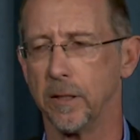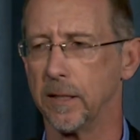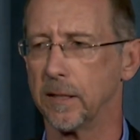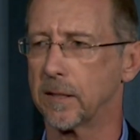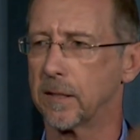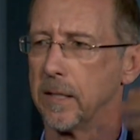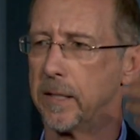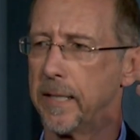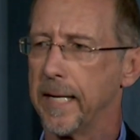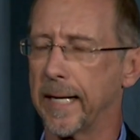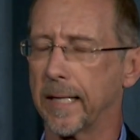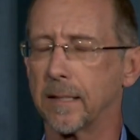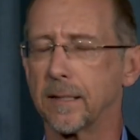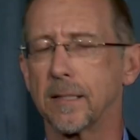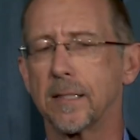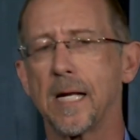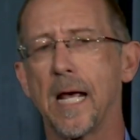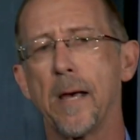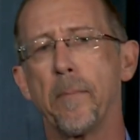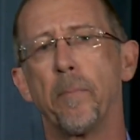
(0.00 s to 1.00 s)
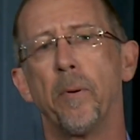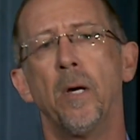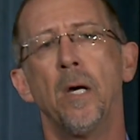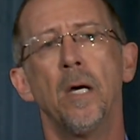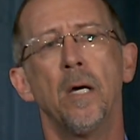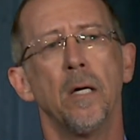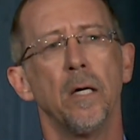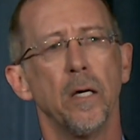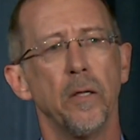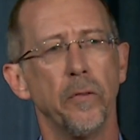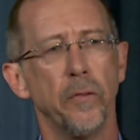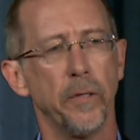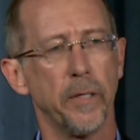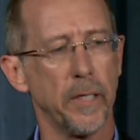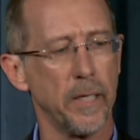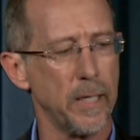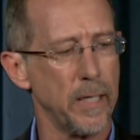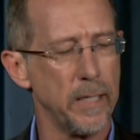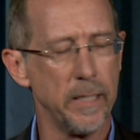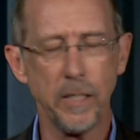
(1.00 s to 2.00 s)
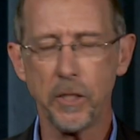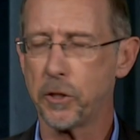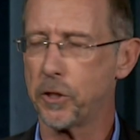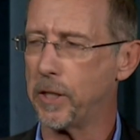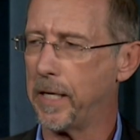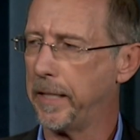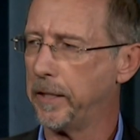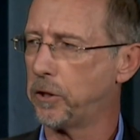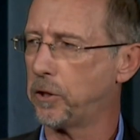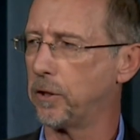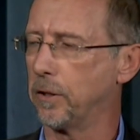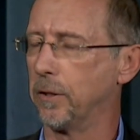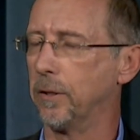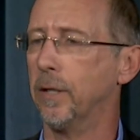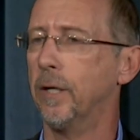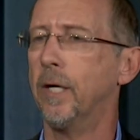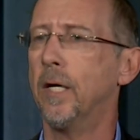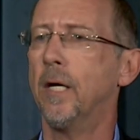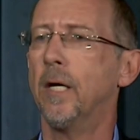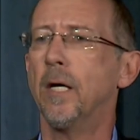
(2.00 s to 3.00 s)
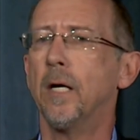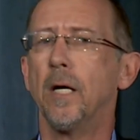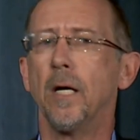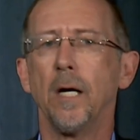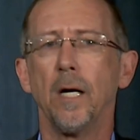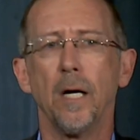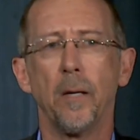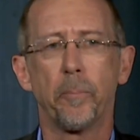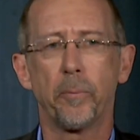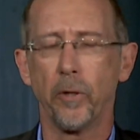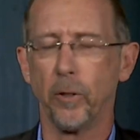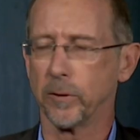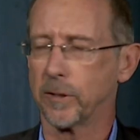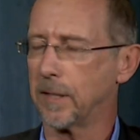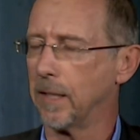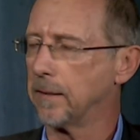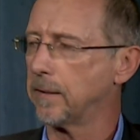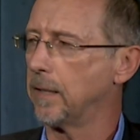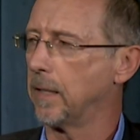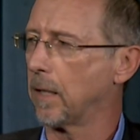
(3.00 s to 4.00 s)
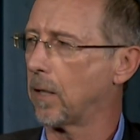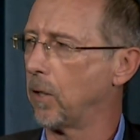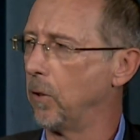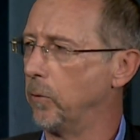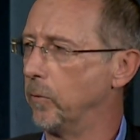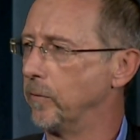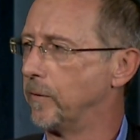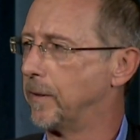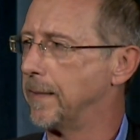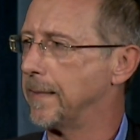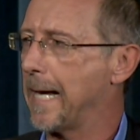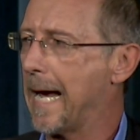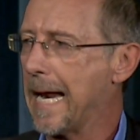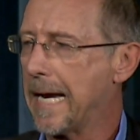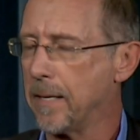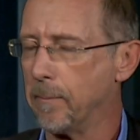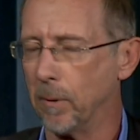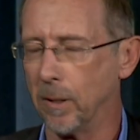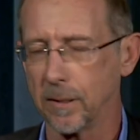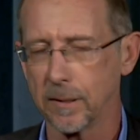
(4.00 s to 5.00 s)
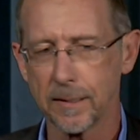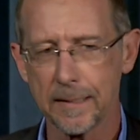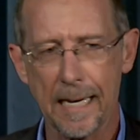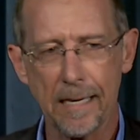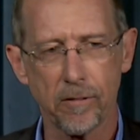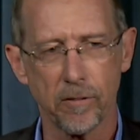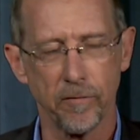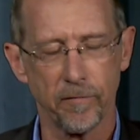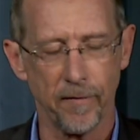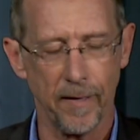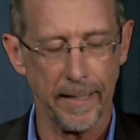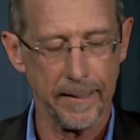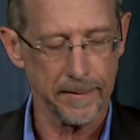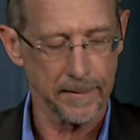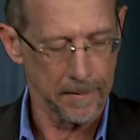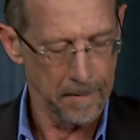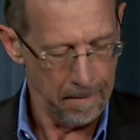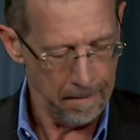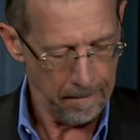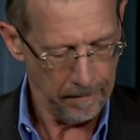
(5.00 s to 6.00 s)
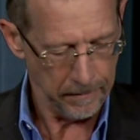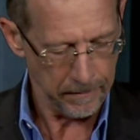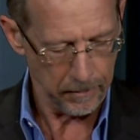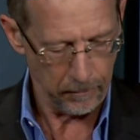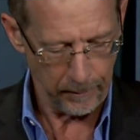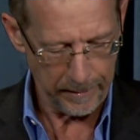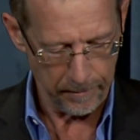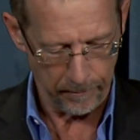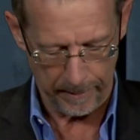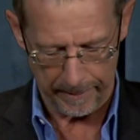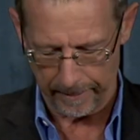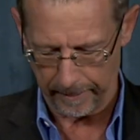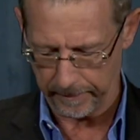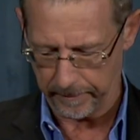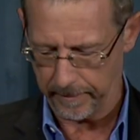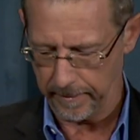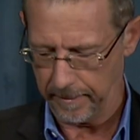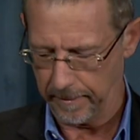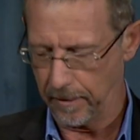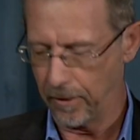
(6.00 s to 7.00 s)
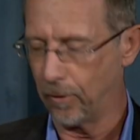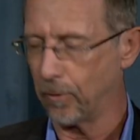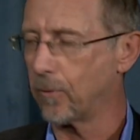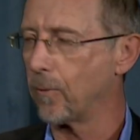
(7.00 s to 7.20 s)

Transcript: It's the next step, and the initiation uh, process includes animal sacrifice. So anyway, I didn't know